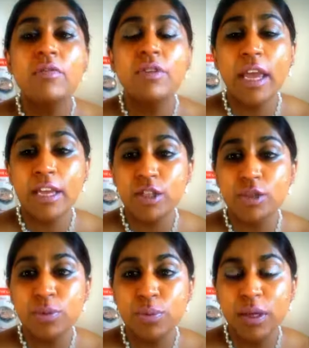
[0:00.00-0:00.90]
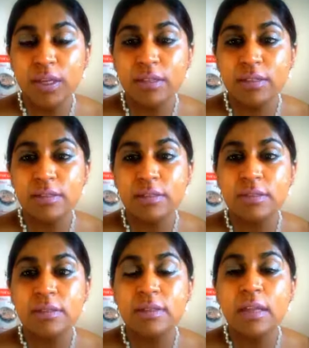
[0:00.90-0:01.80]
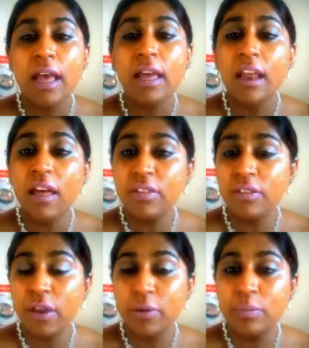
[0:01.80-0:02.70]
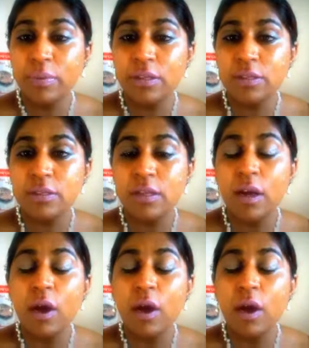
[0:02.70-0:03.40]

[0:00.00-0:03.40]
vocational workers, and other therapists